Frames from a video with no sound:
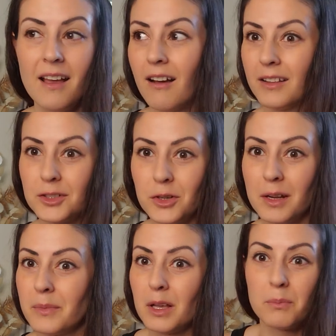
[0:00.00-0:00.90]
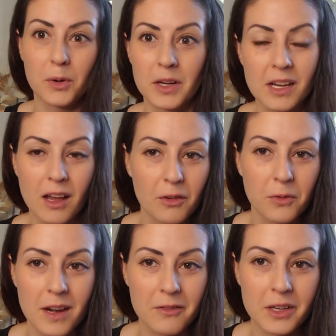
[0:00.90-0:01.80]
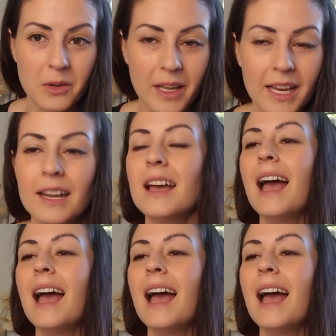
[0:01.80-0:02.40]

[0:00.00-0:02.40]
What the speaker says: on the treadmill burning off whatever you ate.